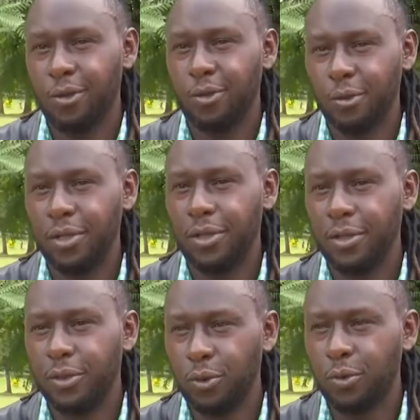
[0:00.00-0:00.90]

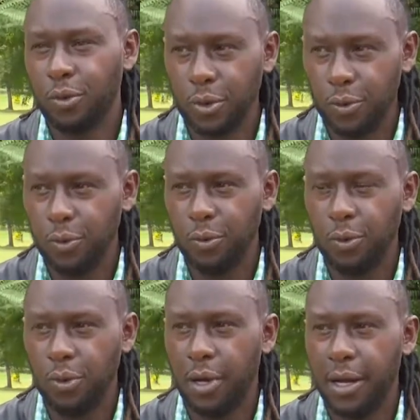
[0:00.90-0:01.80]
to
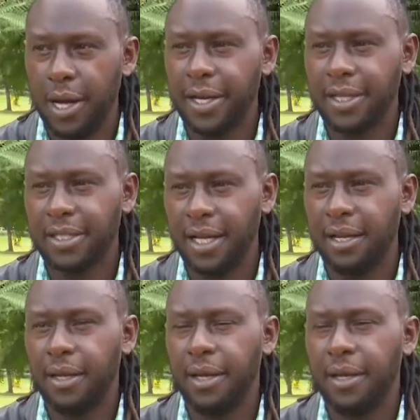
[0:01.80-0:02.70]

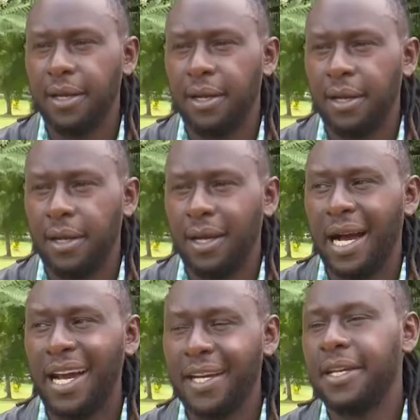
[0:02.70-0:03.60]
understand that
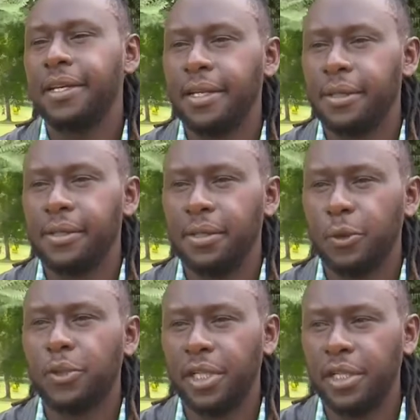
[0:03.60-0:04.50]
I needed
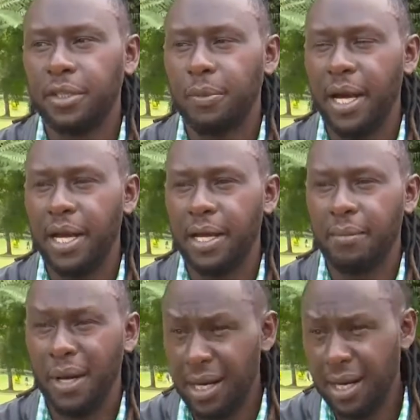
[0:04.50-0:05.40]
to change
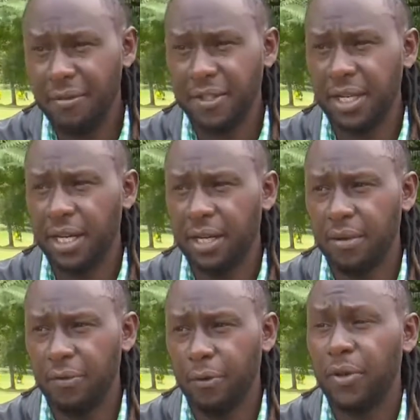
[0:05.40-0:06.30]
my lifestyle
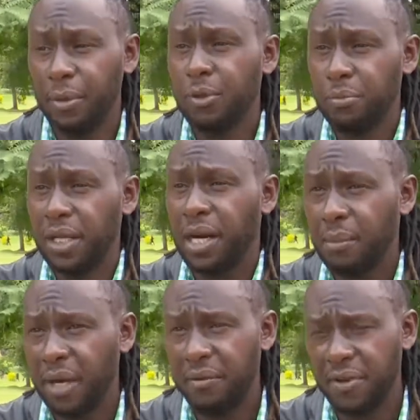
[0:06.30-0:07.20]
for them to
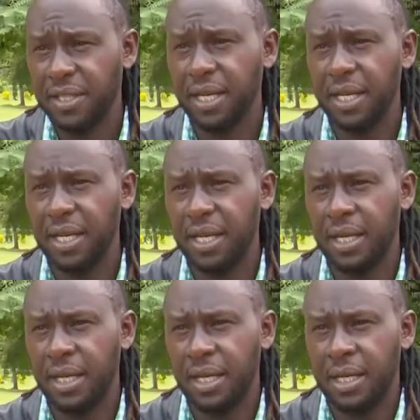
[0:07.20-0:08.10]
become my friends again.
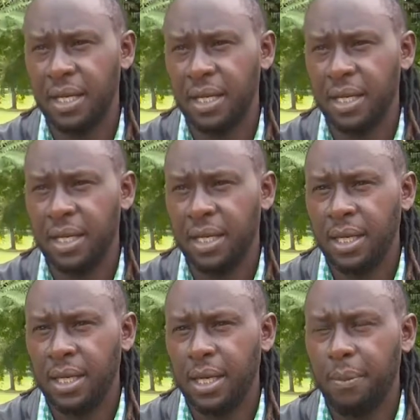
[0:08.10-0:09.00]

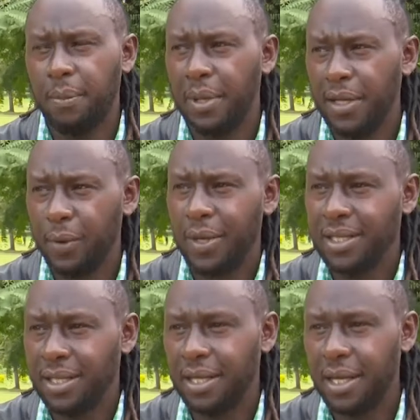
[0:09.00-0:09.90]
But the
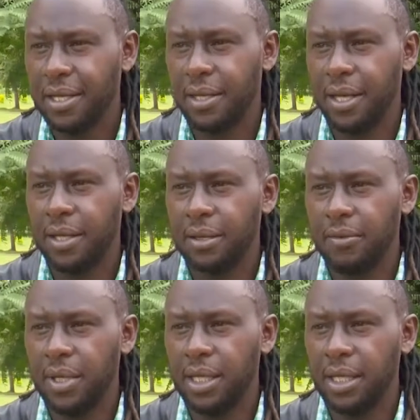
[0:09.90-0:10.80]
ones in Kenya that
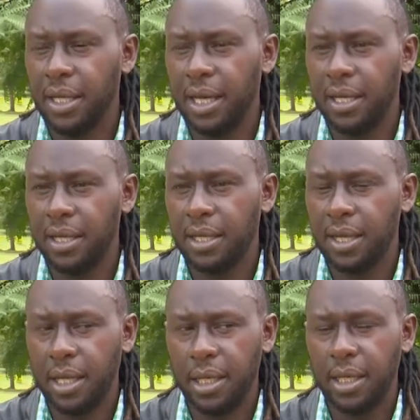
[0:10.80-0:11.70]
really, I think,
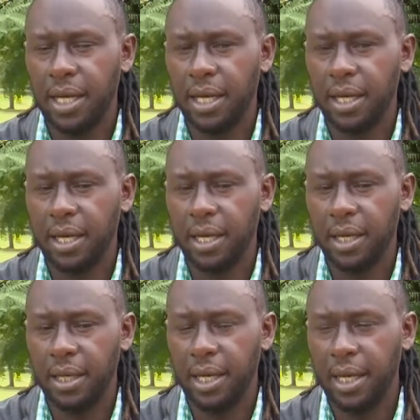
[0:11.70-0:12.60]
heard that
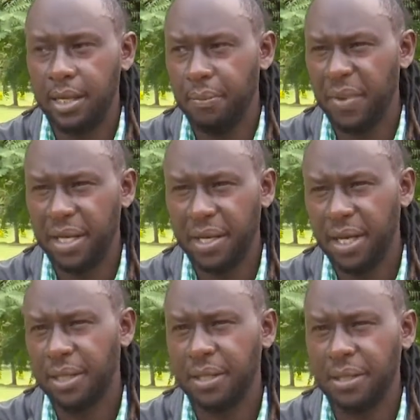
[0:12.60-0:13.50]
I had made that